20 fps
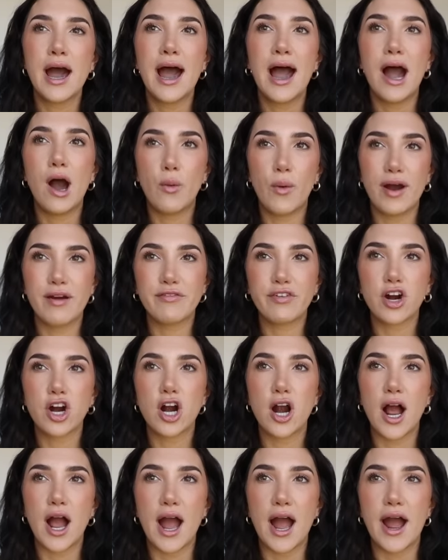
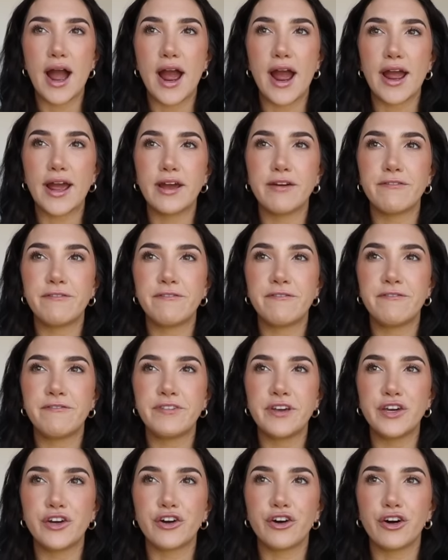However, I
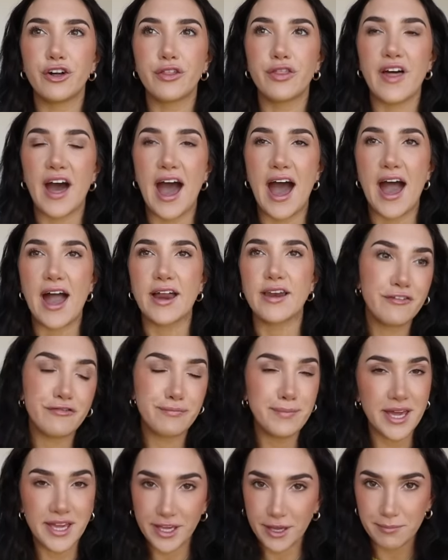feel that
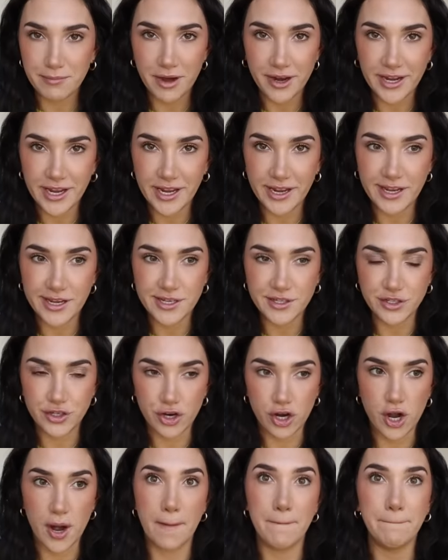if making money is
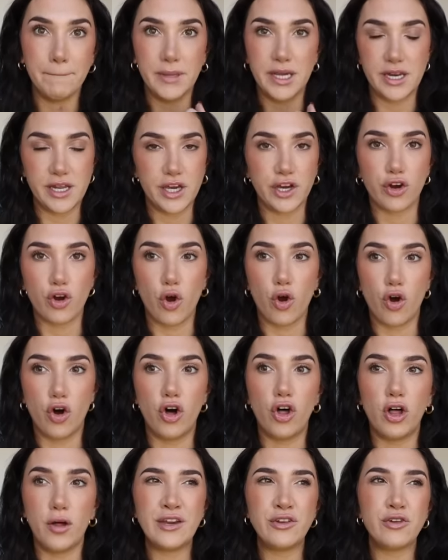your immediate
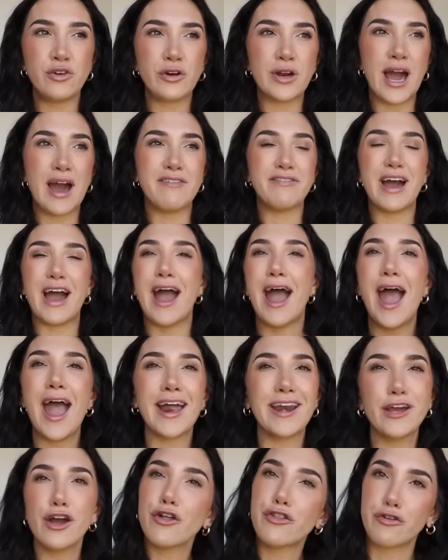goal and you don't have
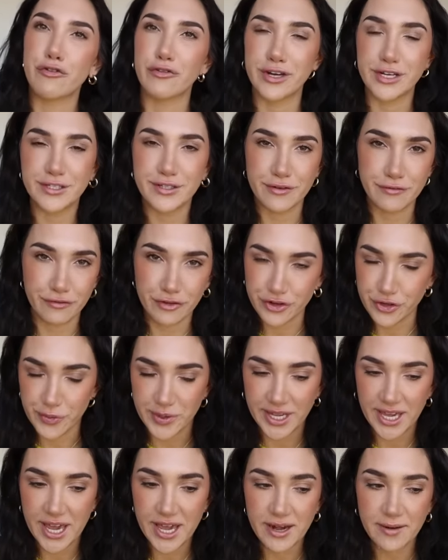any other reason for
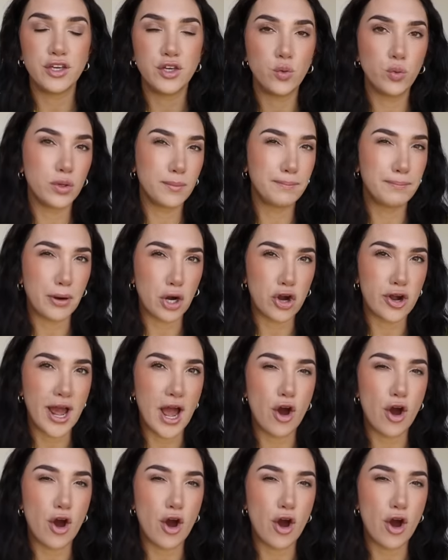doing it, you will burn